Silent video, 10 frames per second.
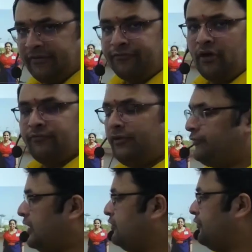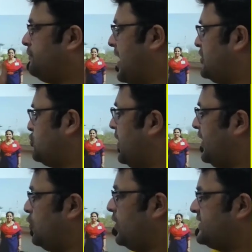from 15th of March
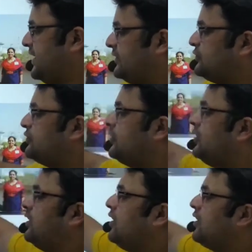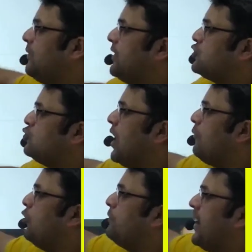2026. Coming to
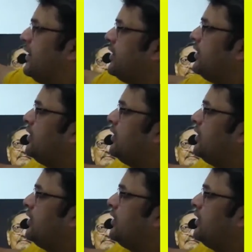Amol Parikar.